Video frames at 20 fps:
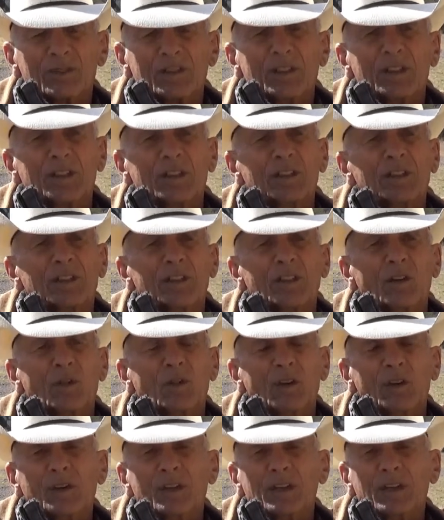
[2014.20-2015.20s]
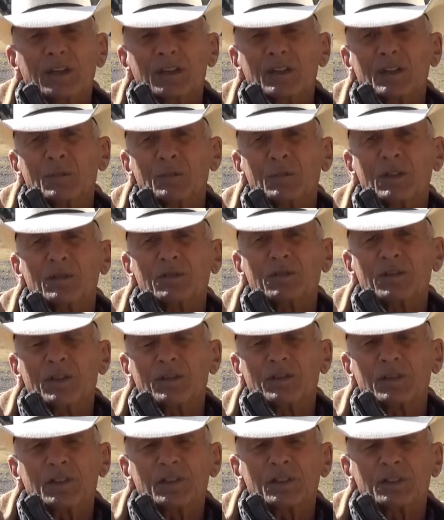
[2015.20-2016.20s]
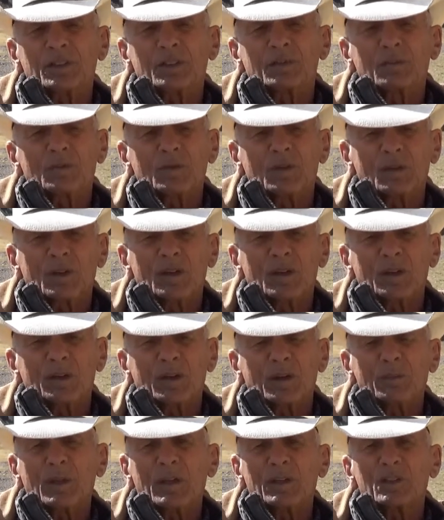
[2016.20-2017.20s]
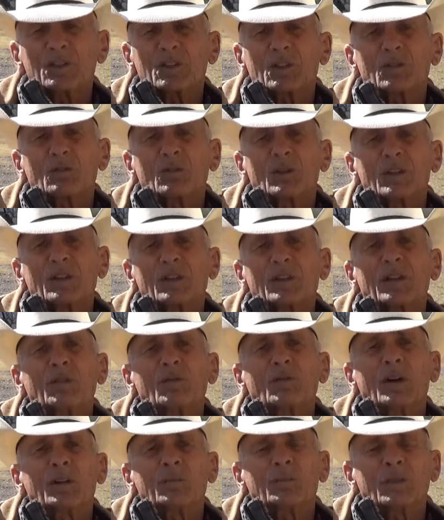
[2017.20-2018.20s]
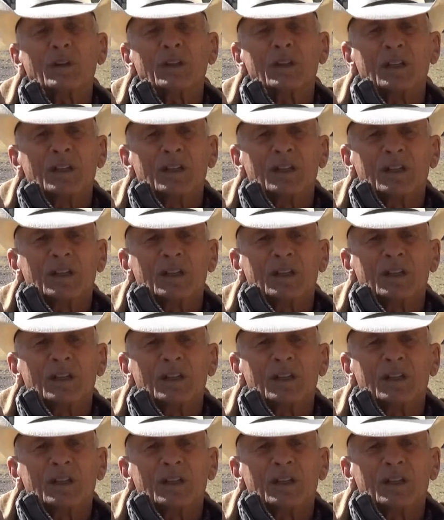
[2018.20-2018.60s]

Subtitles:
I think in the mid-50s, and I'm not sure where they went, but